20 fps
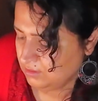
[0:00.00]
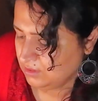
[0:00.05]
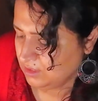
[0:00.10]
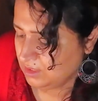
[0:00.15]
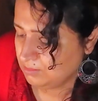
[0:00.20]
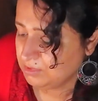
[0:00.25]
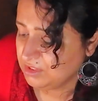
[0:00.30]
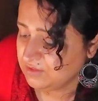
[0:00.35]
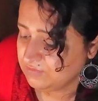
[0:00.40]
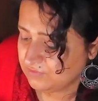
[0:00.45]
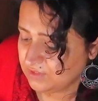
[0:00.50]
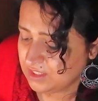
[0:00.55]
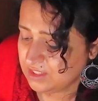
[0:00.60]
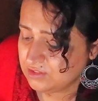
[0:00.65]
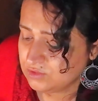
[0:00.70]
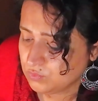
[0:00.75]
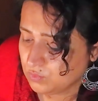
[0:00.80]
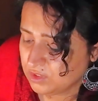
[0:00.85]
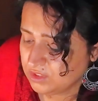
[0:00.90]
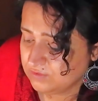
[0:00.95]
I believe
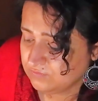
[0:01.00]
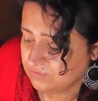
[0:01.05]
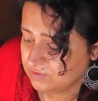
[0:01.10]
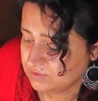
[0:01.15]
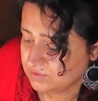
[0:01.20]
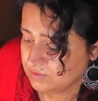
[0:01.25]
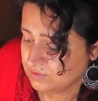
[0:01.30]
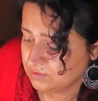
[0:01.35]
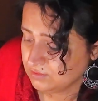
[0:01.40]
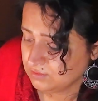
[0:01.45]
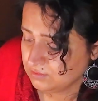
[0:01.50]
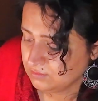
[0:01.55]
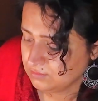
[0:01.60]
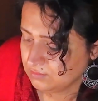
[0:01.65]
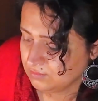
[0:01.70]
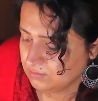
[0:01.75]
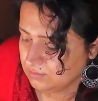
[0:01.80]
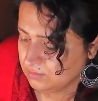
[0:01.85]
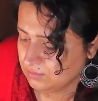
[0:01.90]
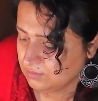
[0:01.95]
each one of us
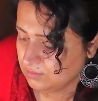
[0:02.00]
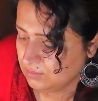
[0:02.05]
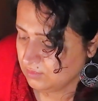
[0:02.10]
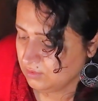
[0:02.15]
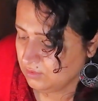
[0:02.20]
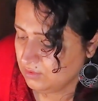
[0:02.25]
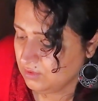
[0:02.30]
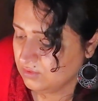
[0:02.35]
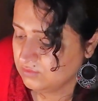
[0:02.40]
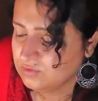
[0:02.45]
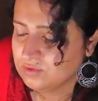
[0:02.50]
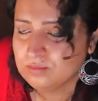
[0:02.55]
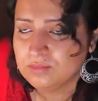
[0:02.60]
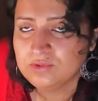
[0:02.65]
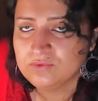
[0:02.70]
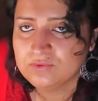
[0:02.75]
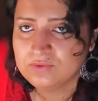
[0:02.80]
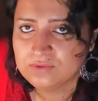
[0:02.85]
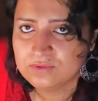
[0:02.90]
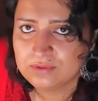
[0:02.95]

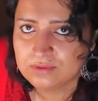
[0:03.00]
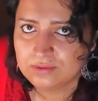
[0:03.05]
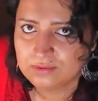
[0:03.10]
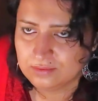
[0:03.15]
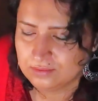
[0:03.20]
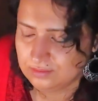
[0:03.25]
contributes